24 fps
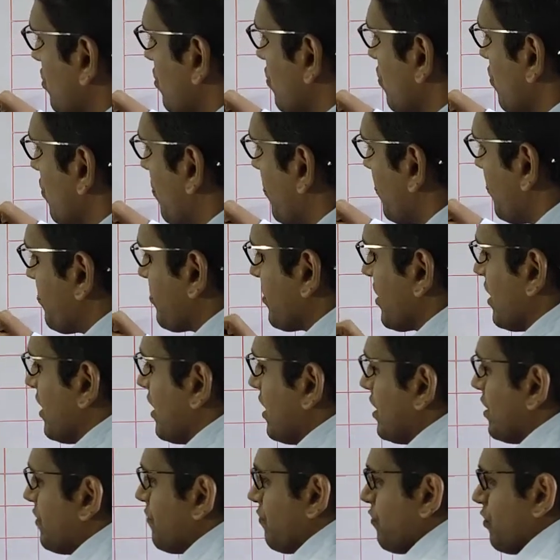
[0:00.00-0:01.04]
row.
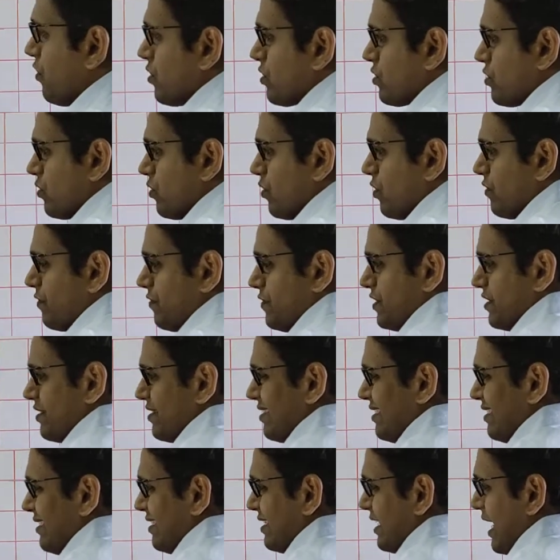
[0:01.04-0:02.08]
In fourth row we
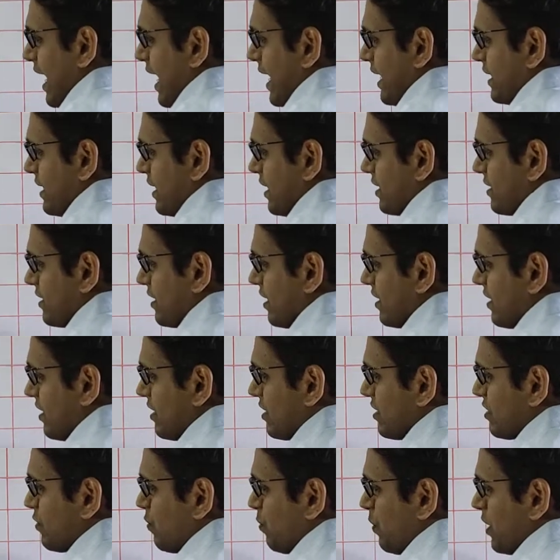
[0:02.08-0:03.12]
see that there
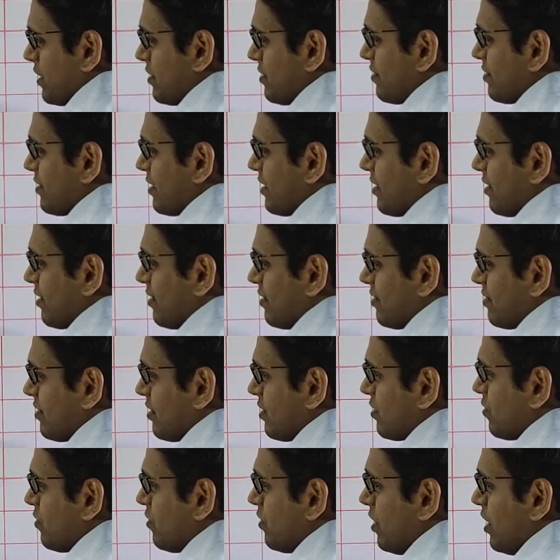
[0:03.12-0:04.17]
is one single
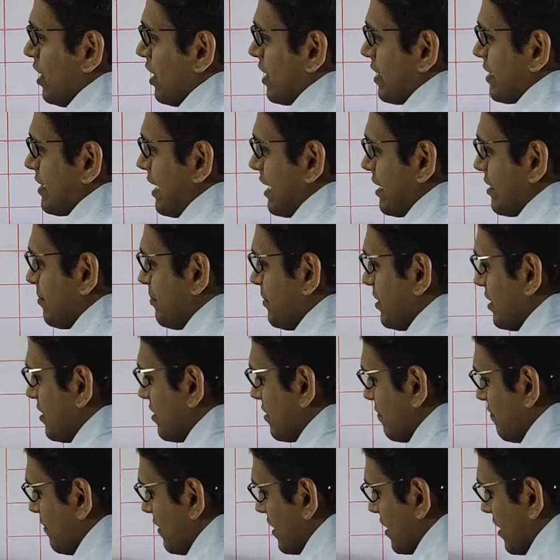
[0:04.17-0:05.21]
0, that
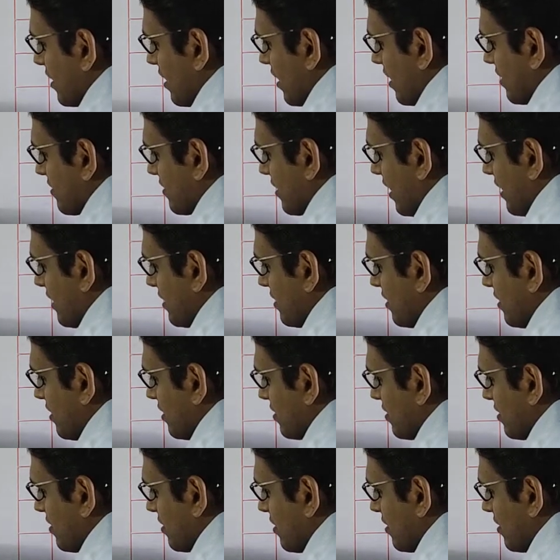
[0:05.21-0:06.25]
means we can assign
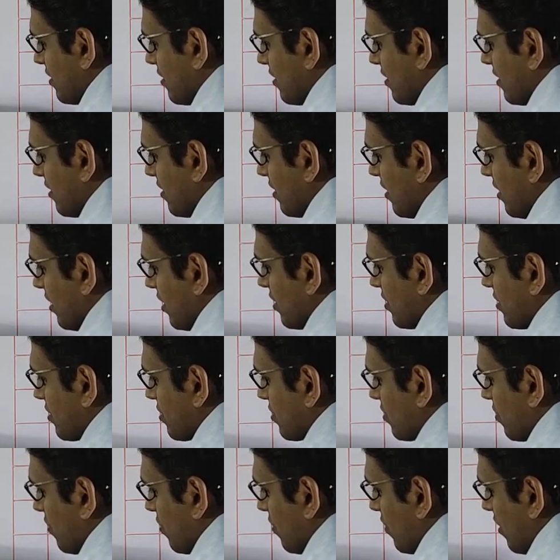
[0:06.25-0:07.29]
this.
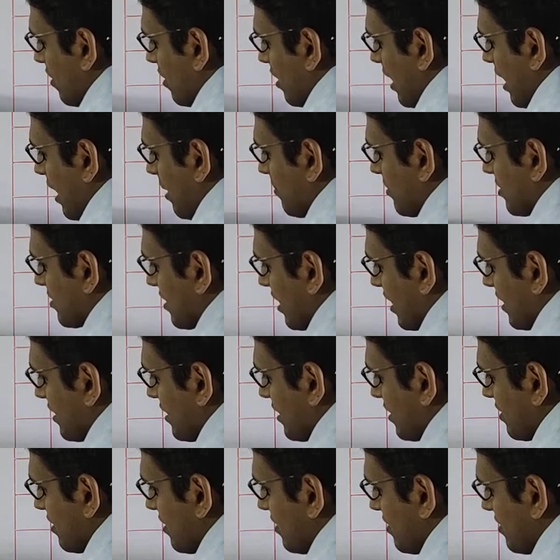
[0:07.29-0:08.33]
So I am
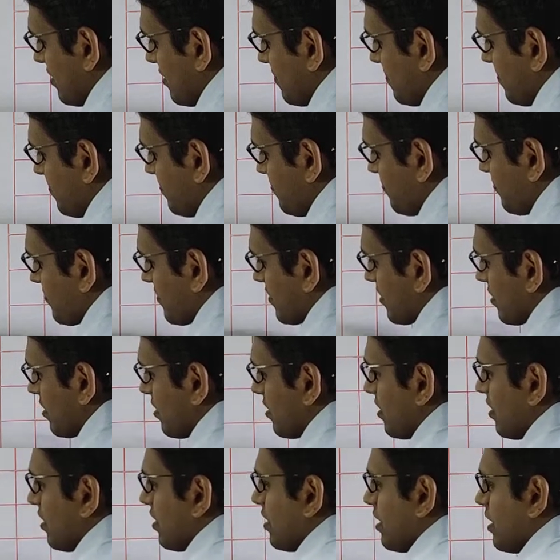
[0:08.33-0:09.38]
assigning this.
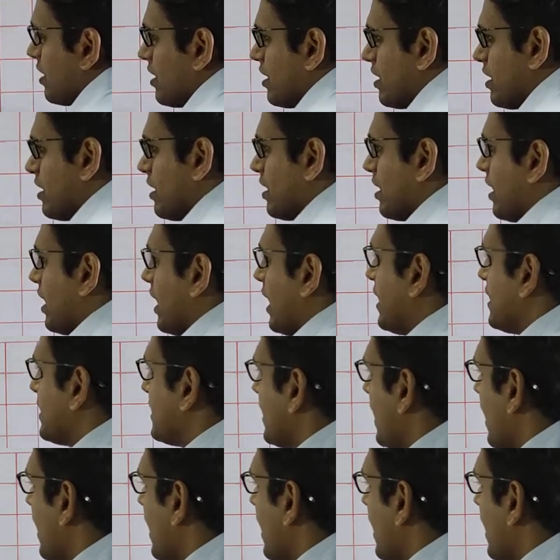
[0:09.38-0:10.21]
And